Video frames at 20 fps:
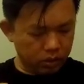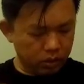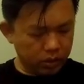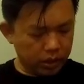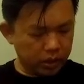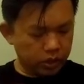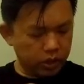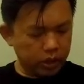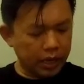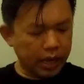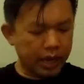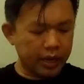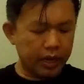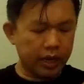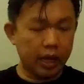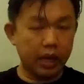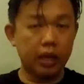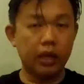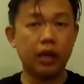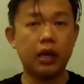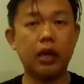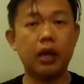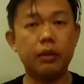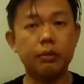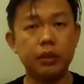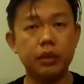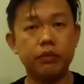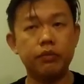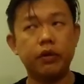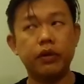actually
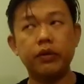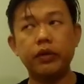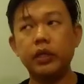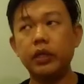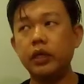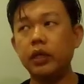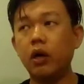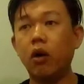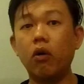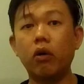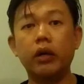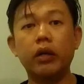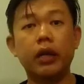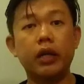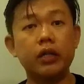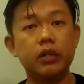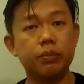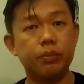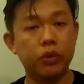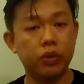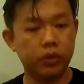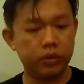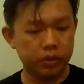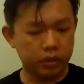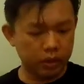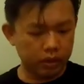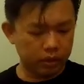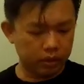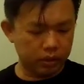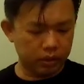I'm a very organized
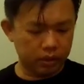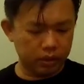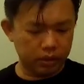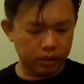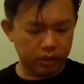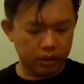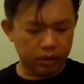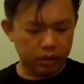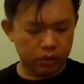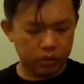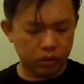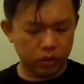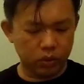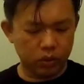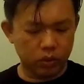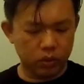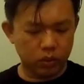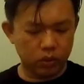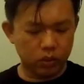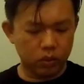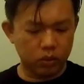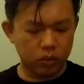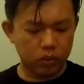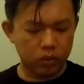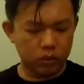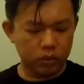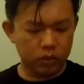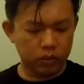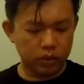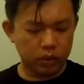person, so
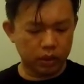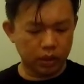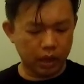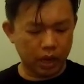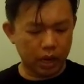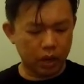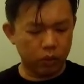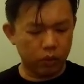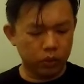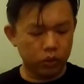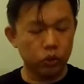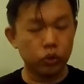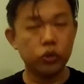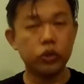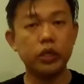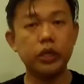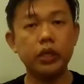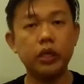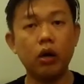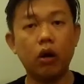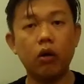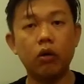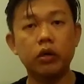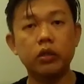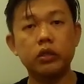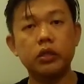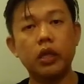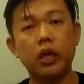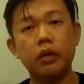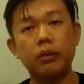I will usually
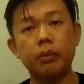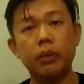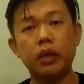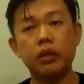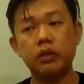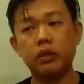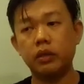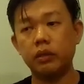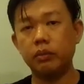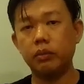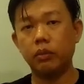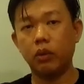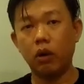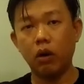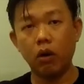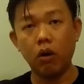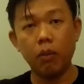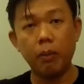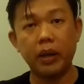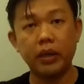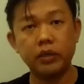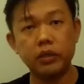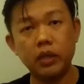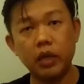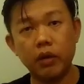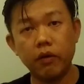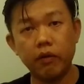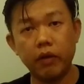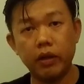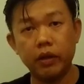organize all my
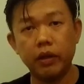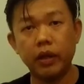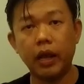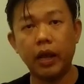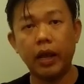stuff in